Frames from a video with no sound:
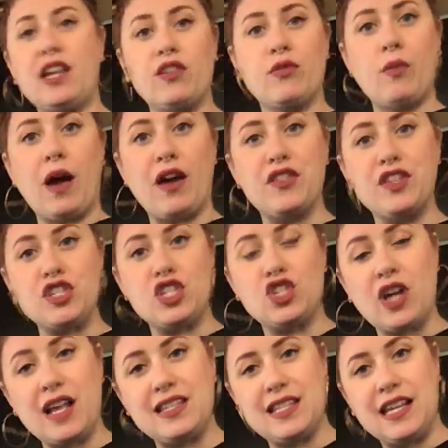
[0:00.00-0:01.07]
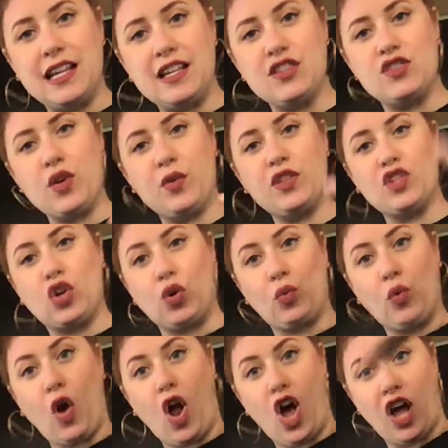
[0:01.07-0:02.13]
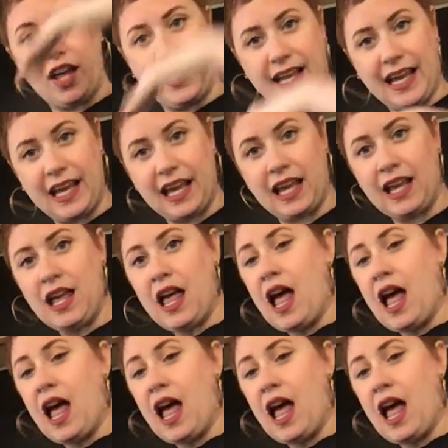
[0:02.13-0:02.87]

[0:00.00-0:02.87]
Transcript: is where the stress is, so it's chronic.